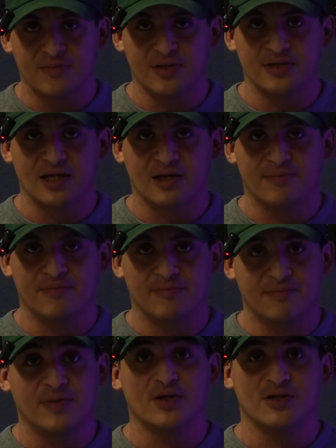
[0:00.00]
mil
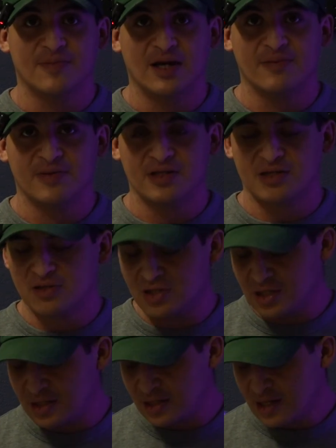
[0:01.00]
spec
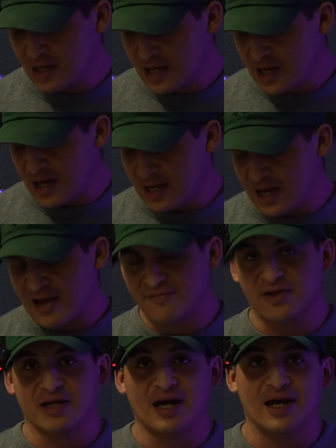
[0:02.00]
BCG, and I have
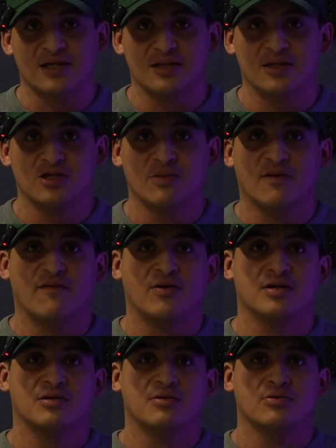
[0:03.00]
the Geisley Super
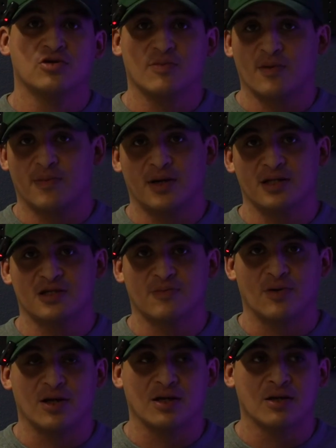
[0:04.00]
42 triple braided
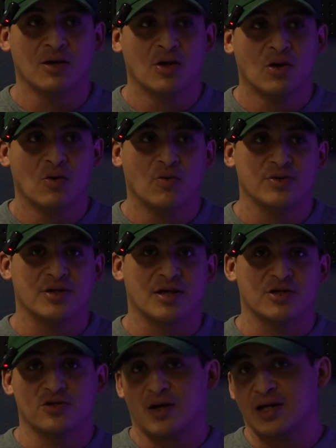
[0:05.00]
spring with the
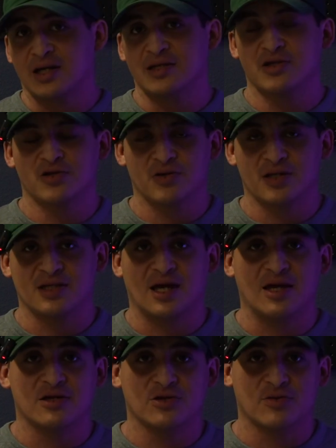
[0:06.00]
Strike Industries
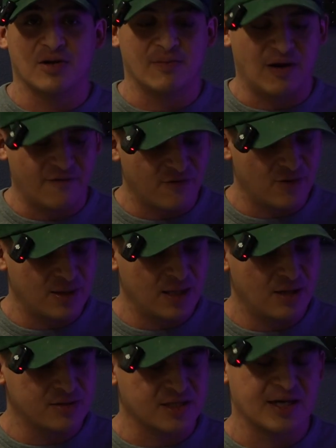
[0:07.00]
H3 buffer in
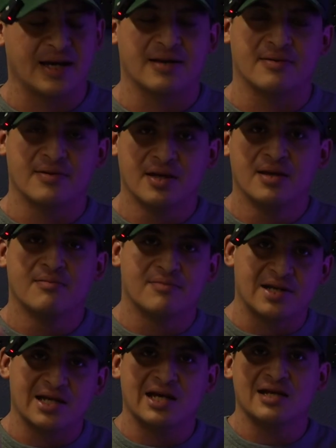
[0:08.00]
there to kind of
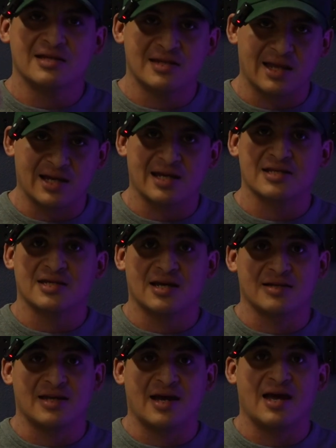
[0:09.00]
mitigate, like I
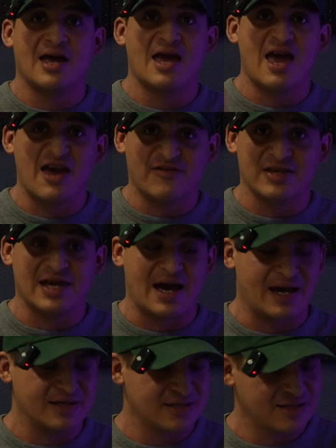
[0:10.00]
said, that heavy
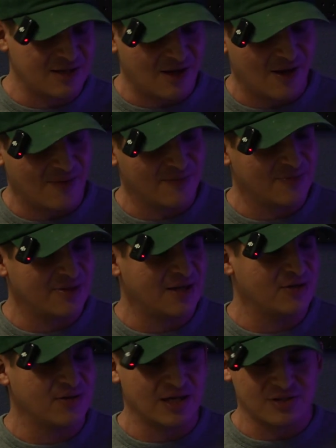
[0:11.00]
gas that
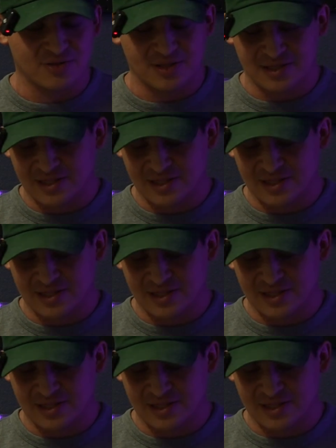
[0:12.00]
you get through the